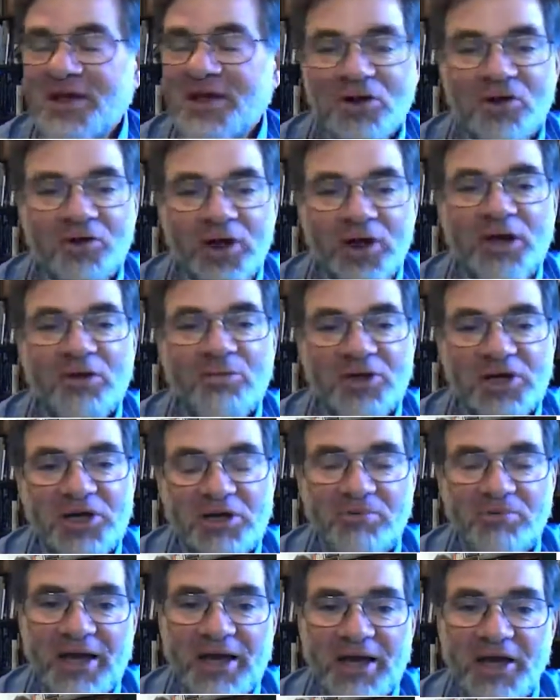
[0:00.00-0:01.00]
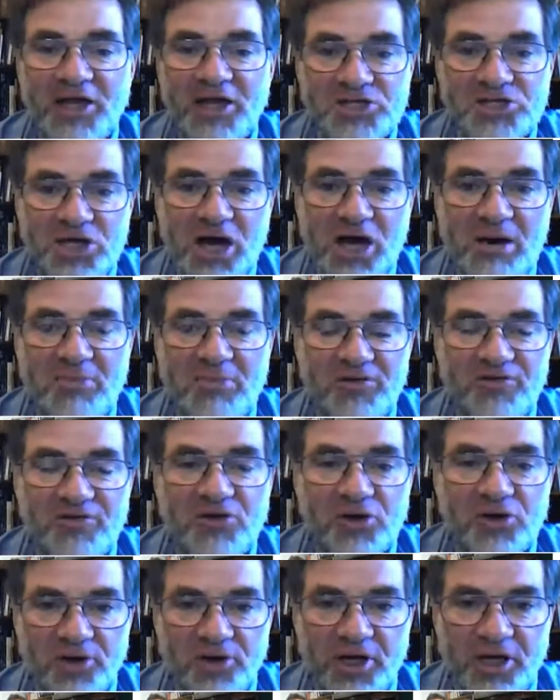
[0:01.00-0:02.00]
incredibly demanding job
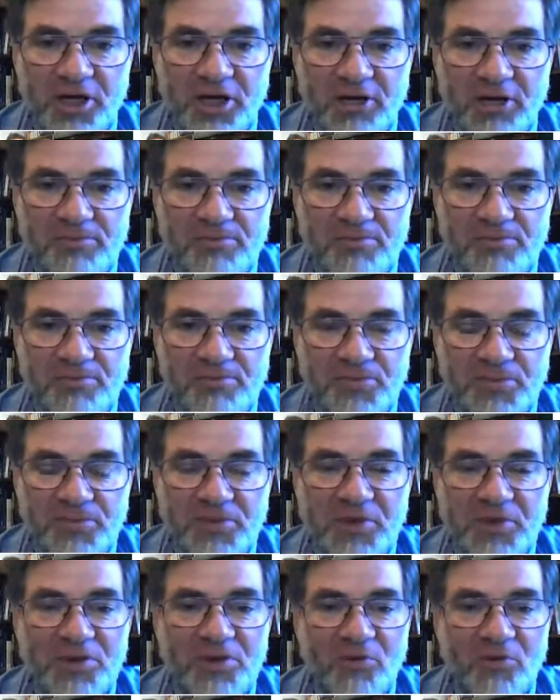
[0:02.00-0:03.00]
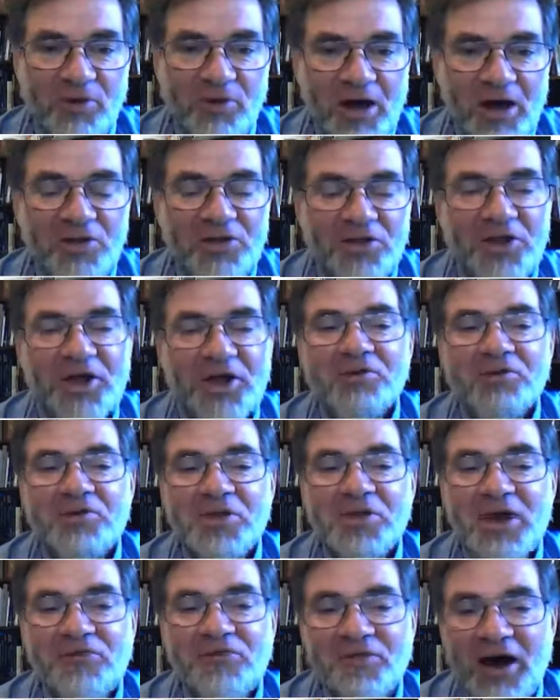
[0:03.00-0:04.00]
of clerking. Mm-hmm. Well, they,
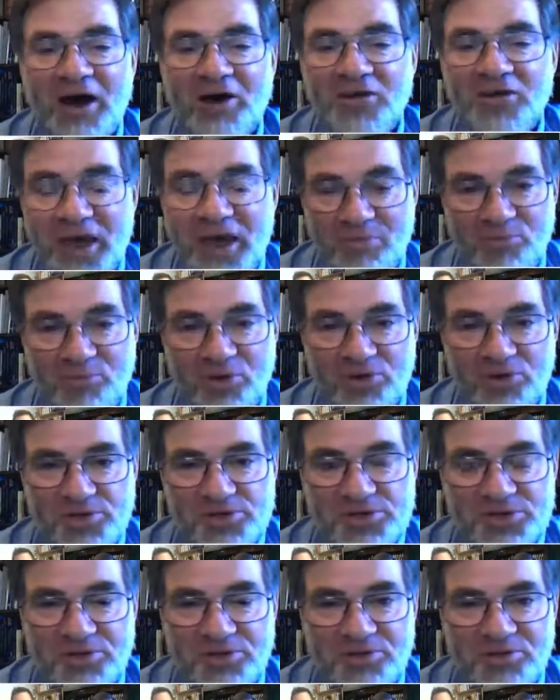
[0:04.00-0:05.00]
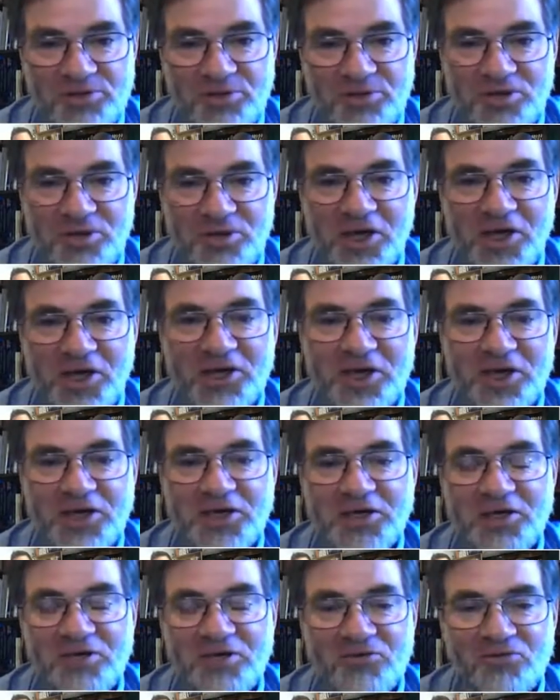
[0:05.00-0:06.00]
they found that person, and they
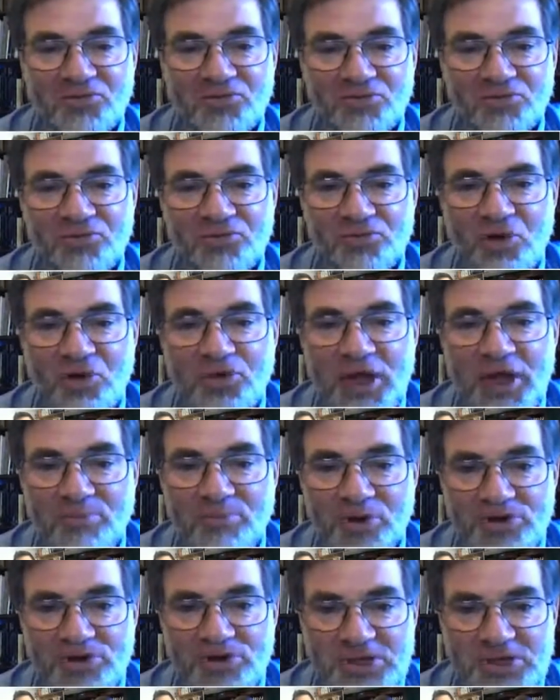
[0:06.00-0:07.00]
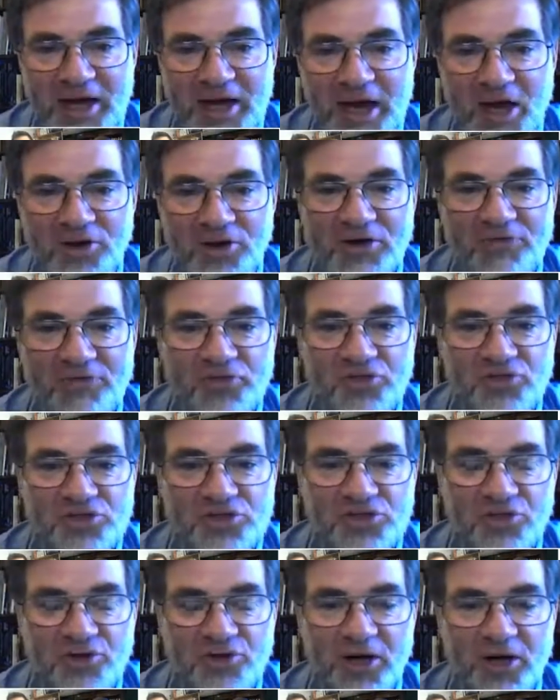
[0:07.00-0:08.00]
didn't throw that person out after
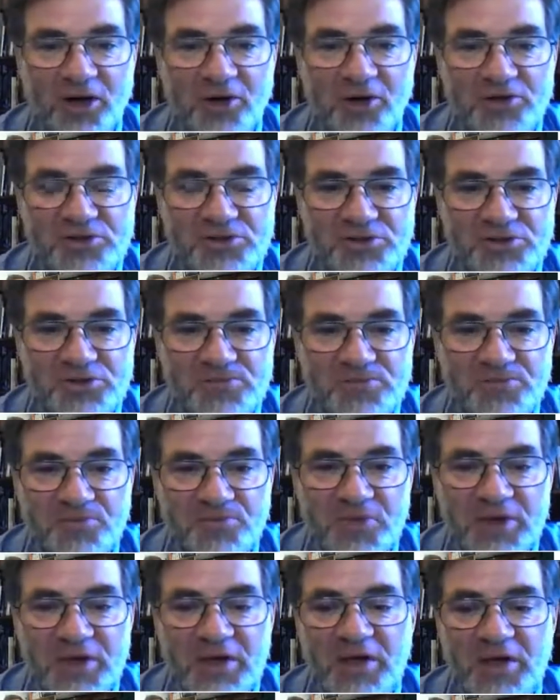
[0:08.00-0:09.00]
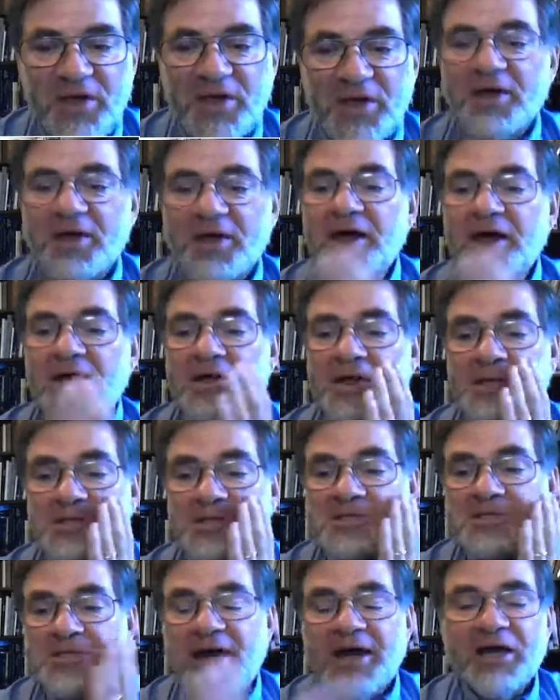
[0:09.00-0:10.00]
two years. Mm-hmm. I think
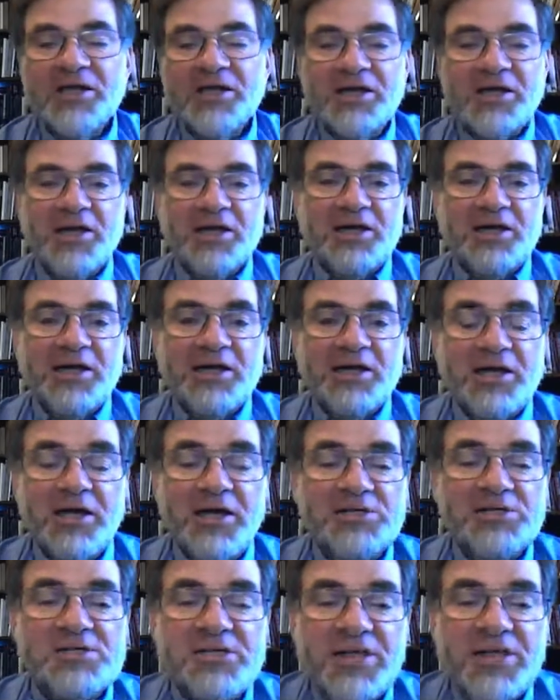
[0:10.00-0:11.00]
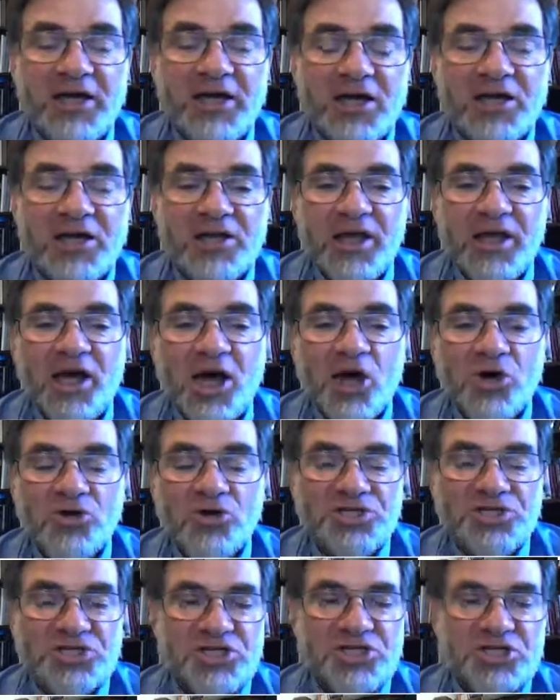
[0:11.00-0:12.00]
the second thing they did is they, they
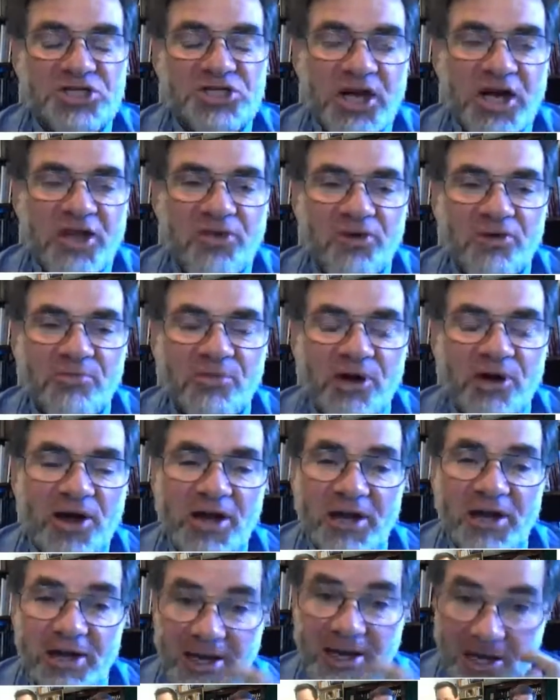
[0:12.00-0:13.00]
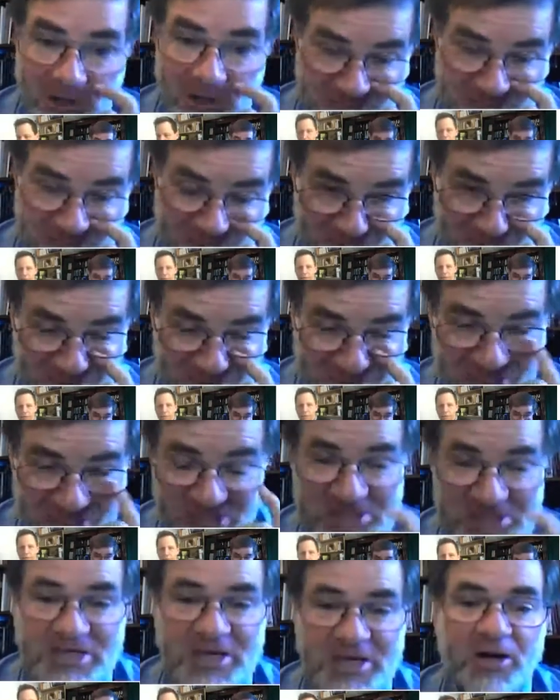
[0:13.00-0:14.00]
coached each other, brought in an outside
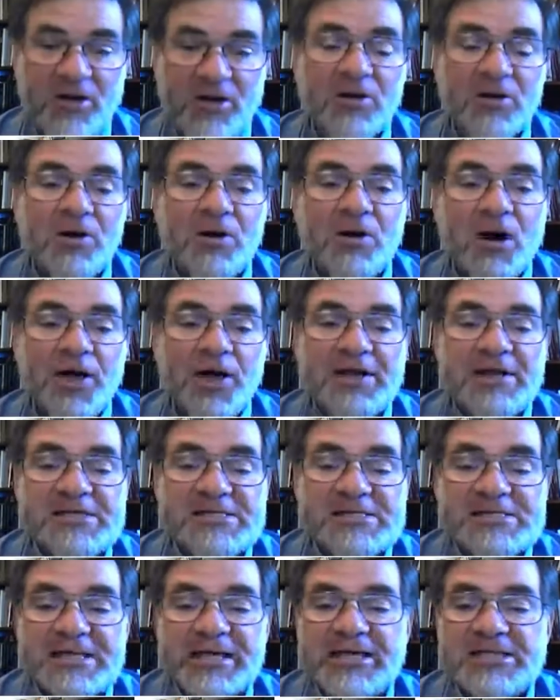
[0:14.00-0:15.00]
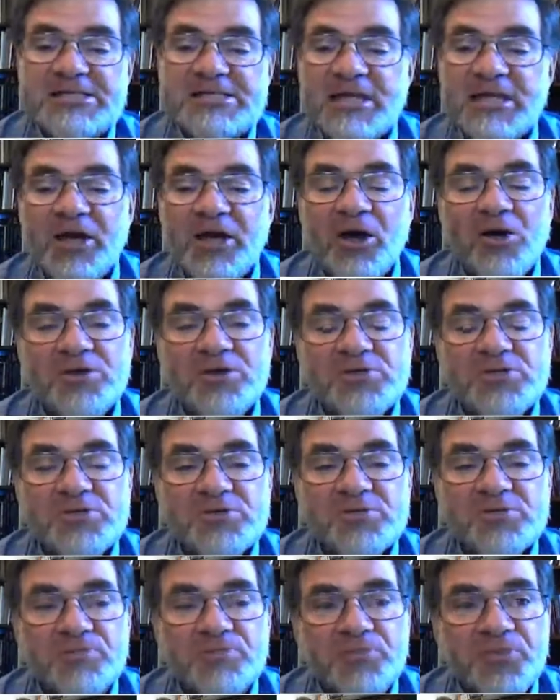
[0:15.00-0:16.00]
facilitator on listening
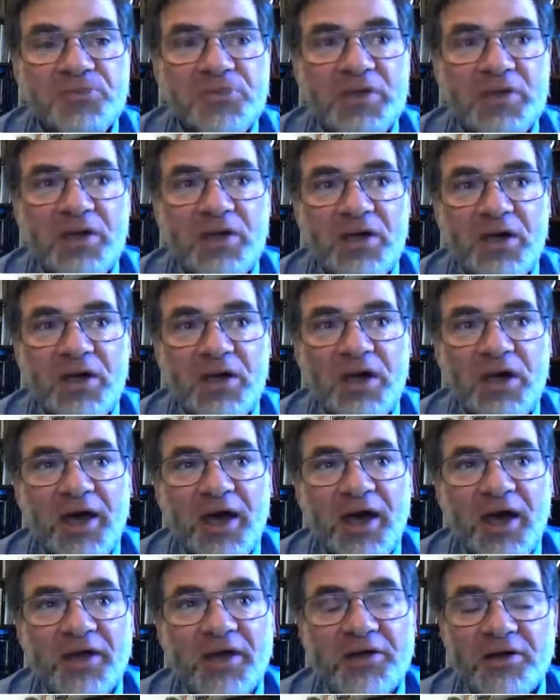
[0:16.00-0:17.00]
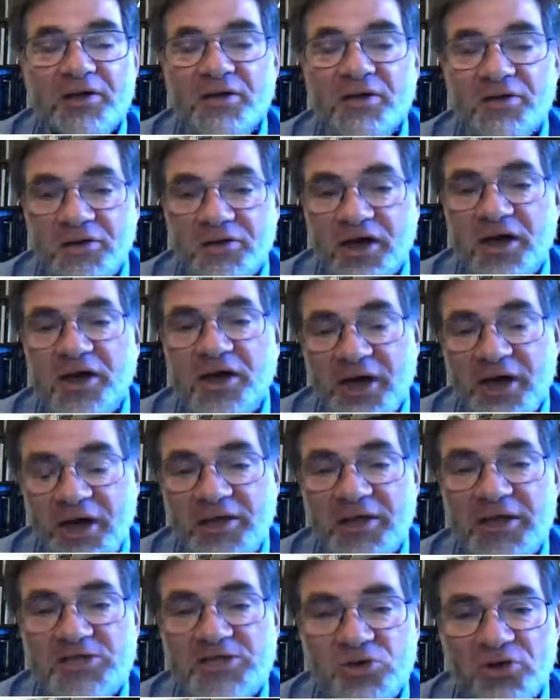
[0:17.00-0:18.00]
skills. And the,
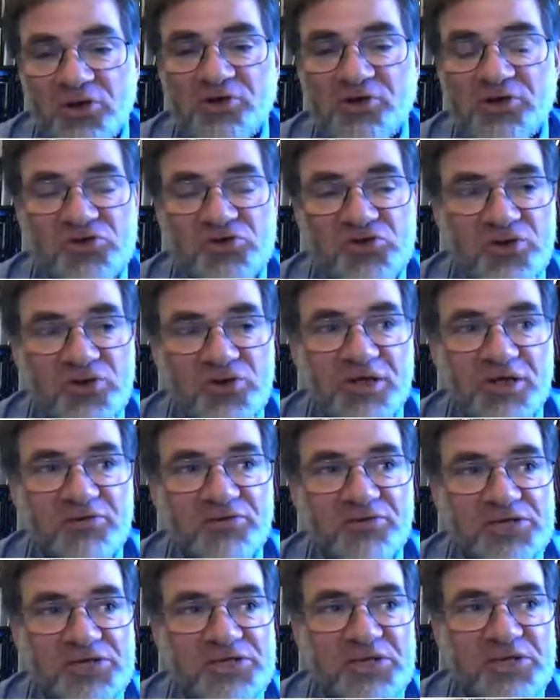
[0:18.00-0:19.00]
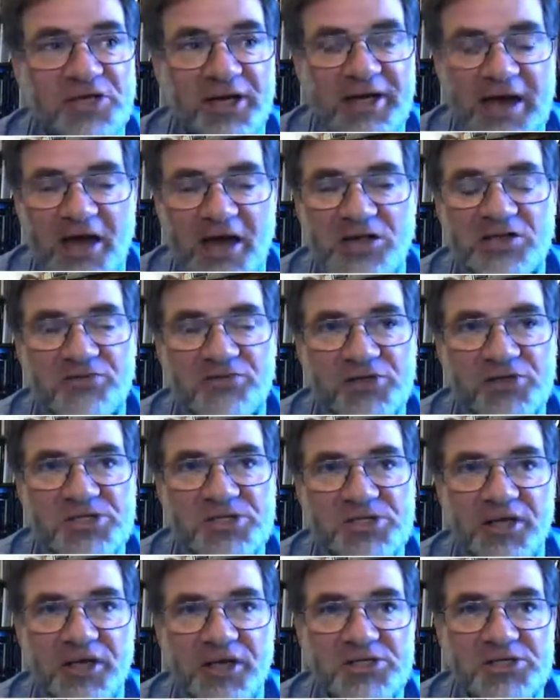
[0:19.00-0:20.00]
again, that sort of constructive listening, active
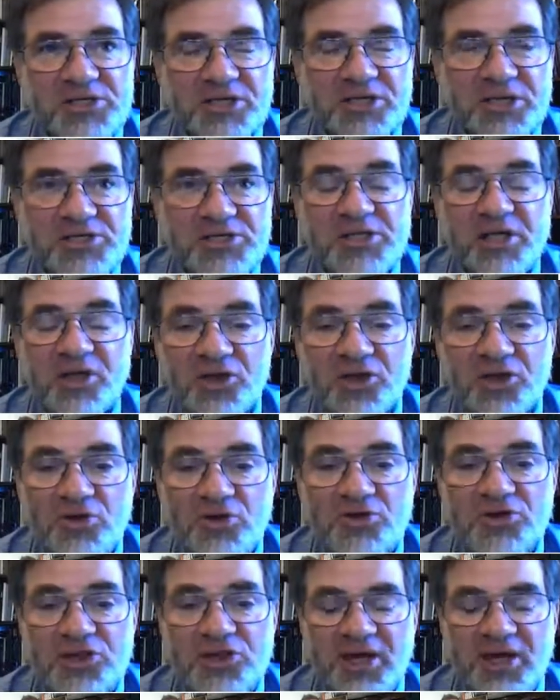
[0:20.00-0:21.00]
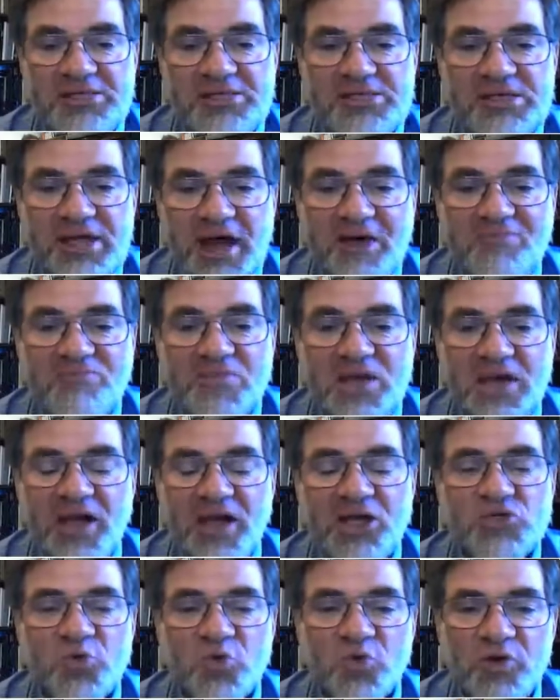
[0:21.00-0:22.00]
listening I suggest. And the third thing is that
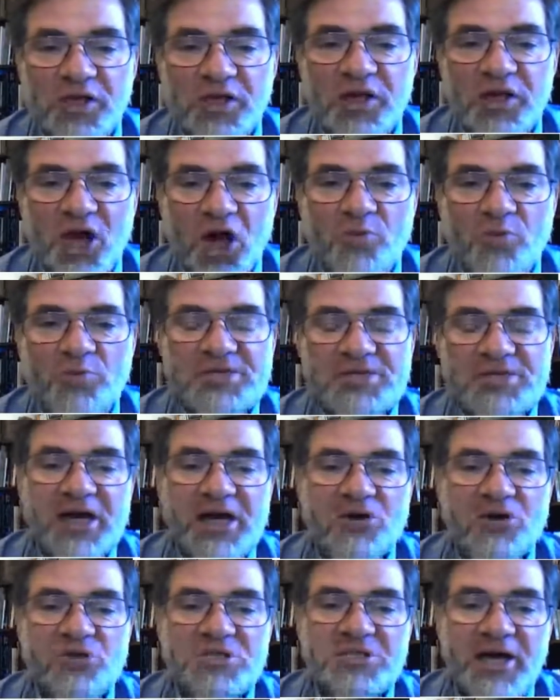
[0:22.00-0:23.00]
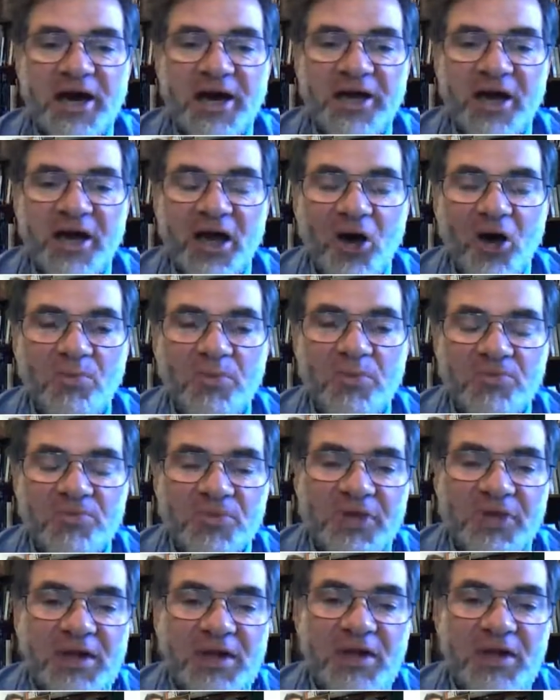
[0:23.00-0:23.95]
meeting's really open to outside help.